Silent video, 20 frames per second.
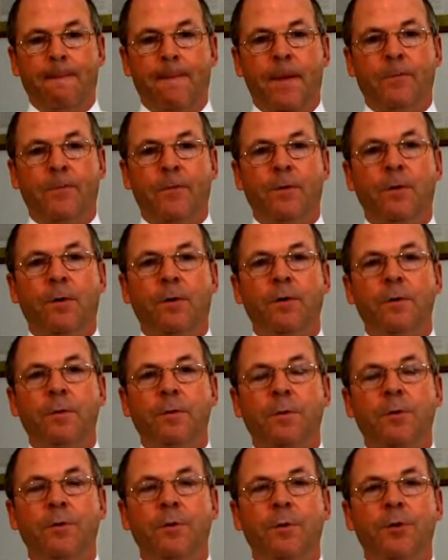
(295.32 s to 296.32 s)
If the doctors
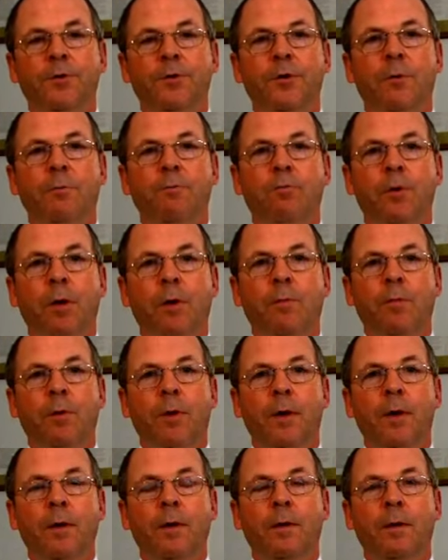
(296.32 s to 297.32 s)
are doing the job
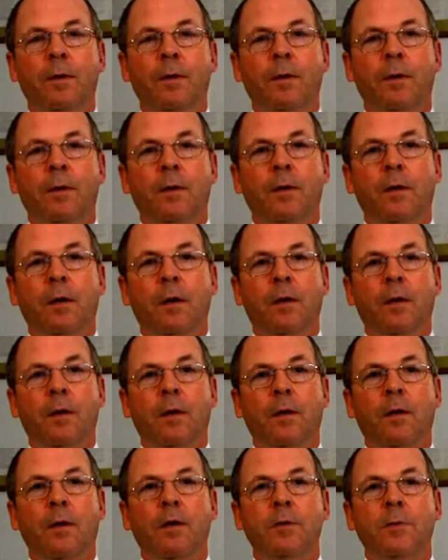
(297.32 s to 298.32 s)
properly, then
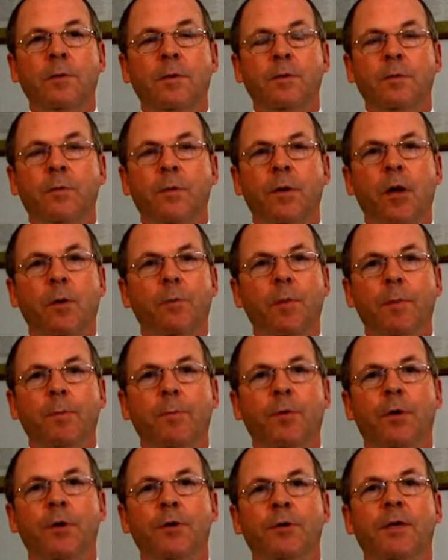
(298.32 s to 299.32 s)
the hospitals will not be
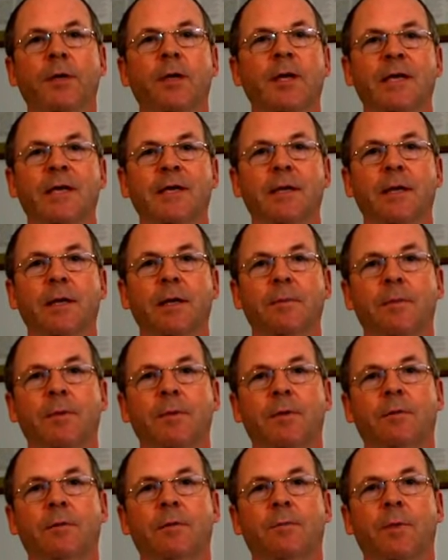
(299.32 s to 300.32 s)
bursting at the
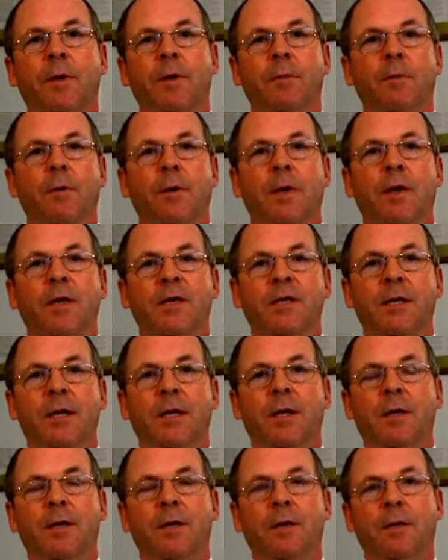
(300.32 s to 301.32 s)
seams with people that are
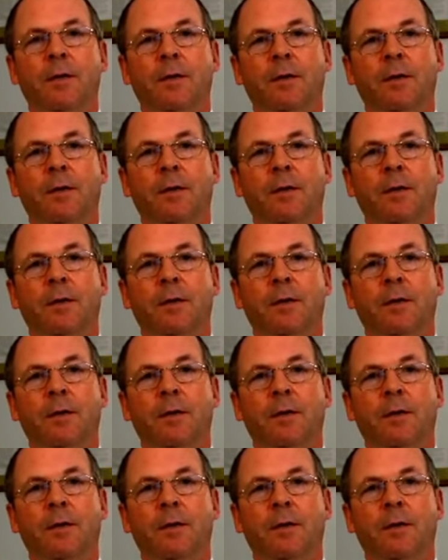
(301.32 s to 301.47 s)
sick.